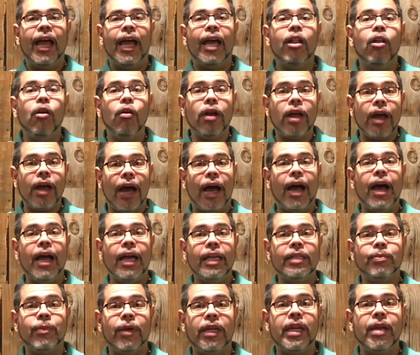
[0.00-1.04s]
Hello
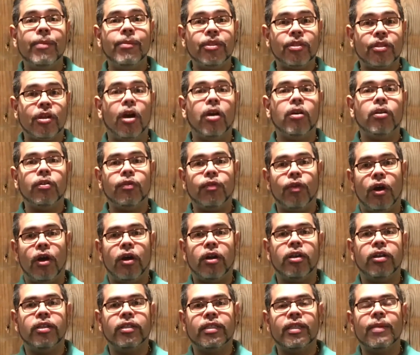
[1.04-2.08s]
guys, my name is Carlos
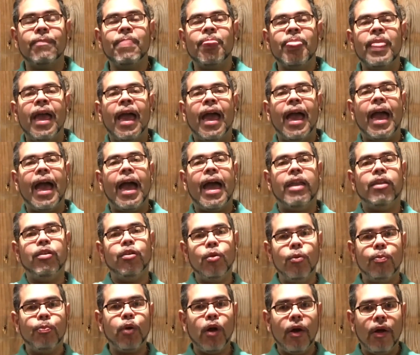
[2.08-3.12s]
Vargas, and
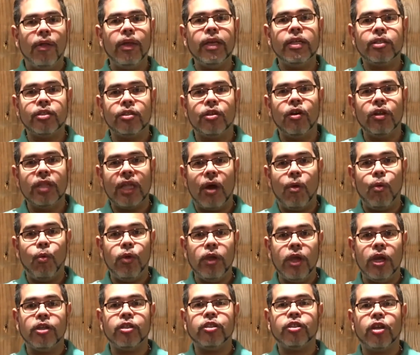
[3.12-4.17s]
you probably saw that
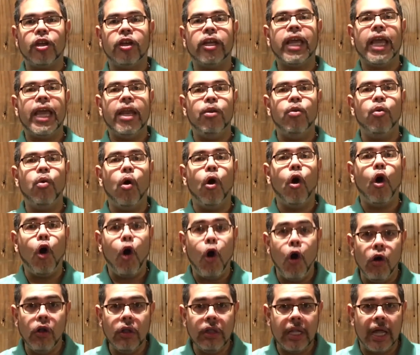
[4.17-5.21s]
we are starting a new
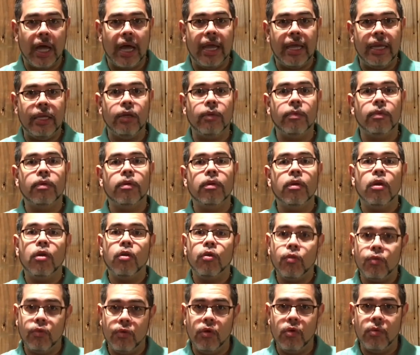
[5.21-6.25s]
online
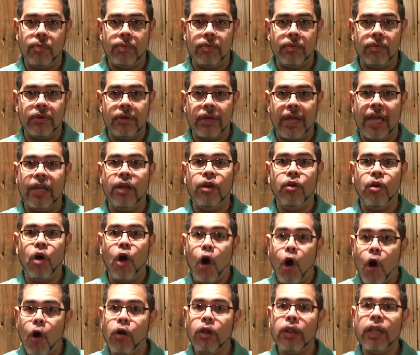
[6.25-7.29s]
group,
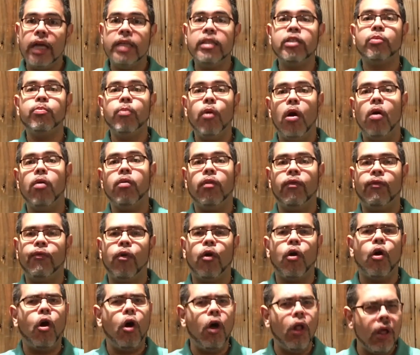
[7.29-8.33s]
an online small group
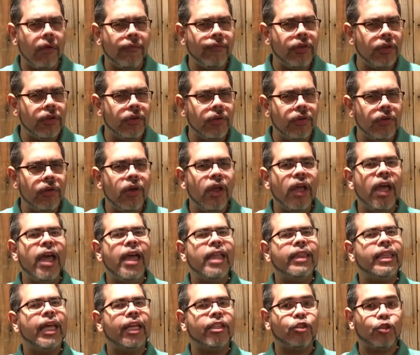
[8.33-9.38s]
for all of you
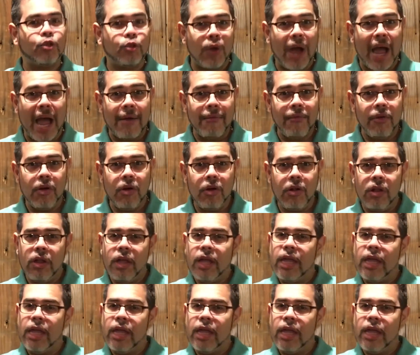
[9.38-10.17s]
that travel,